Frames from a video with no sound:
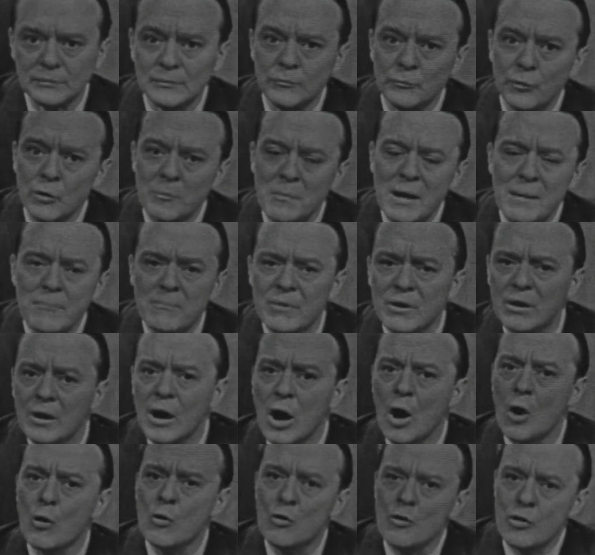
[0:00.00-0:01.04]
Remember,
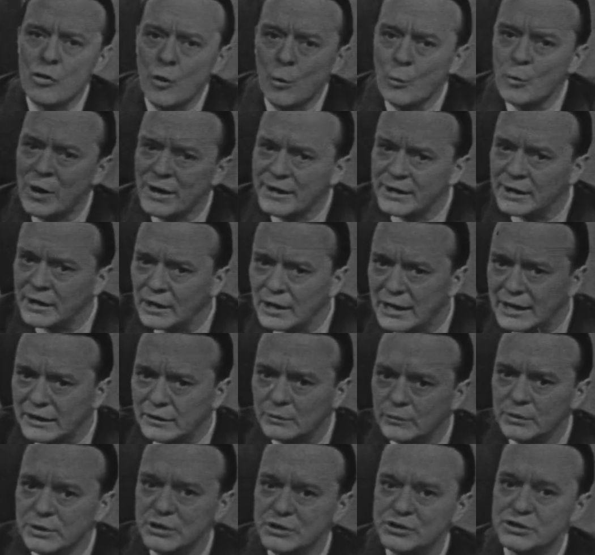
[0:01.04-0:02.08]
the written
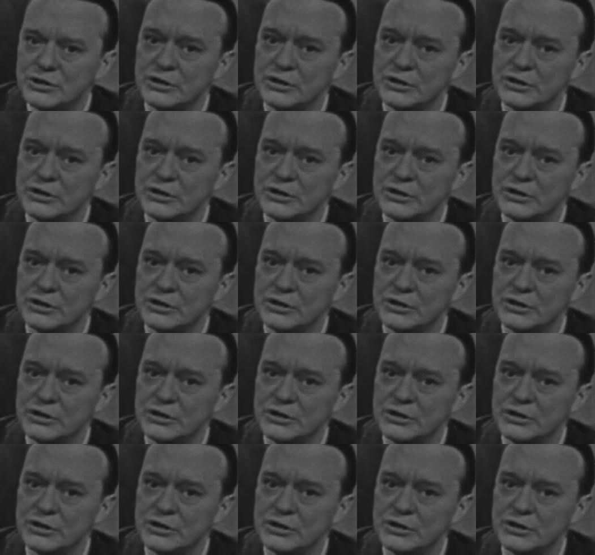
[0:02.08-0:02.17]
language,